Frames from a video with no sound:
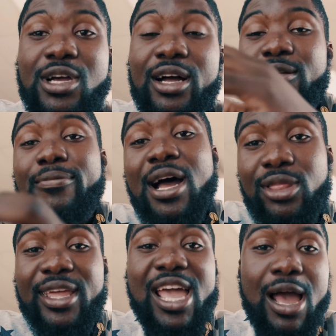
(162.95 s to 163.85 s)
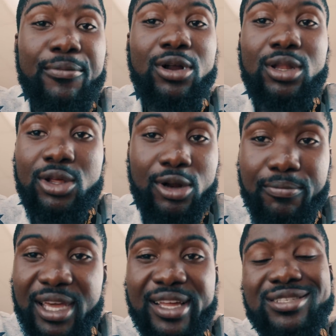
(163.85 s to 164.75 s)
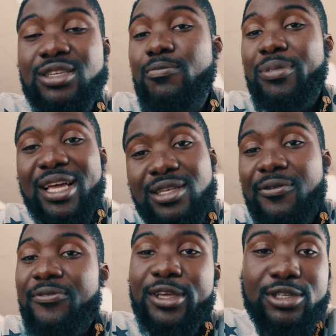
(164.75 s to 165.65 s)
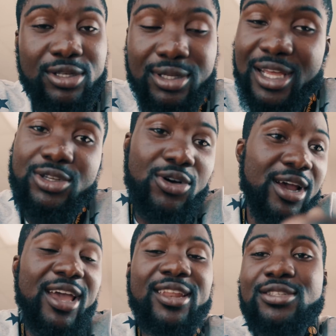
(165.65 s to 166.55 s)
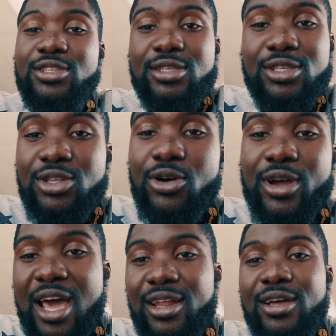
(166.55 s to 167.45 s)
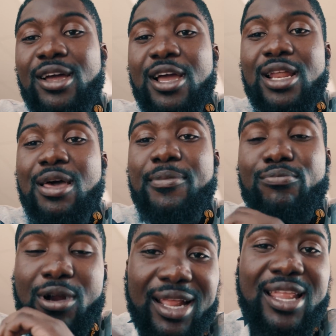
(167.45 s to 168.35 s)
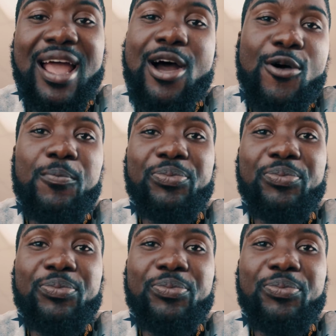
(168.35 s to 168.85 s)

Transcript: talked about the camera a little bit and some basic features, let's go ahead and just, you know, kind of let me break down